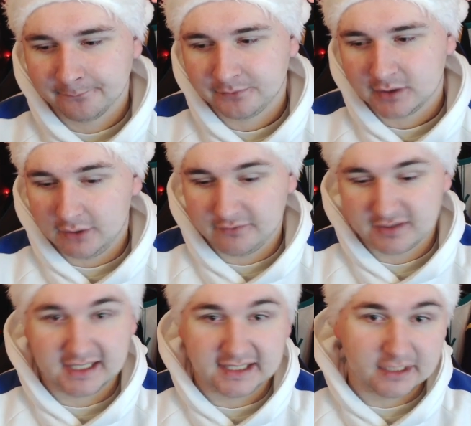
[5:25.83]

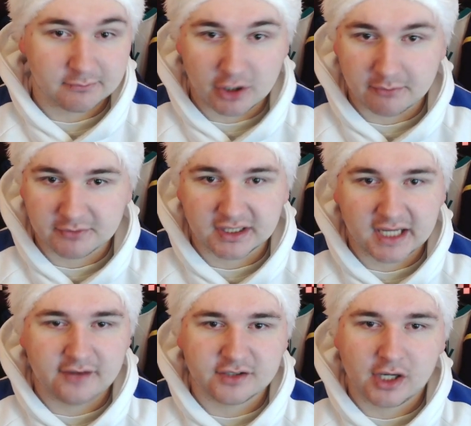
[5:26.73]
obviously Liam Thompson,
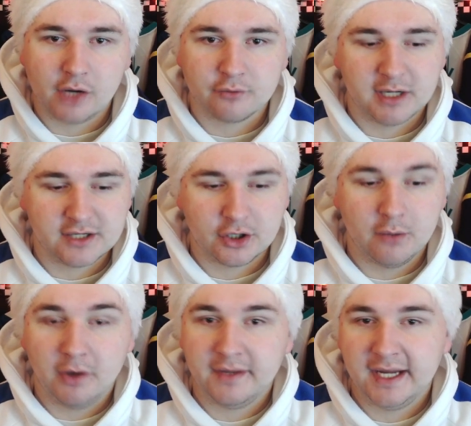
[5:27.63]
Kenza Holdmine doing
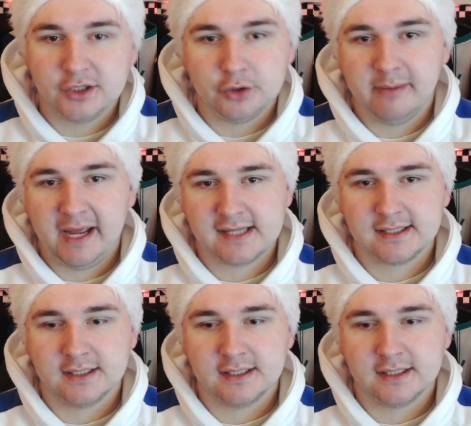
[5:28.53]
what they do best.